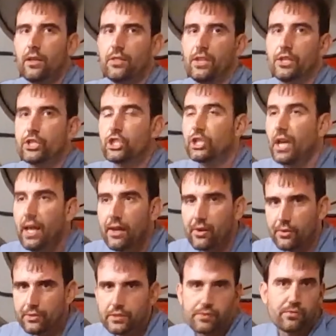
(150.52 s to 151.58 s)
The
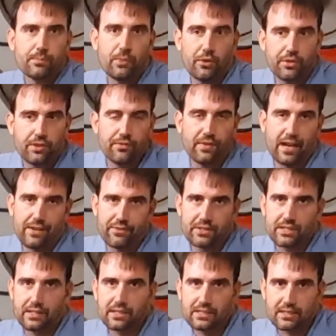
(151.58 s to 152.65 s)
shells for both the 5
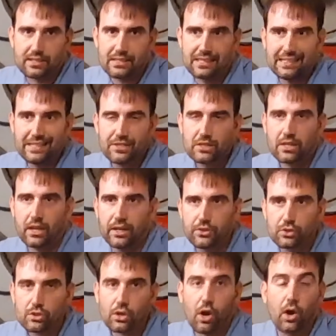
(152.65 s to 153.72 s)
inch and the 16 inch
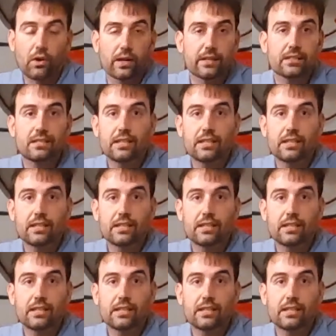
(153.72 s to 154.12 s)
guns are a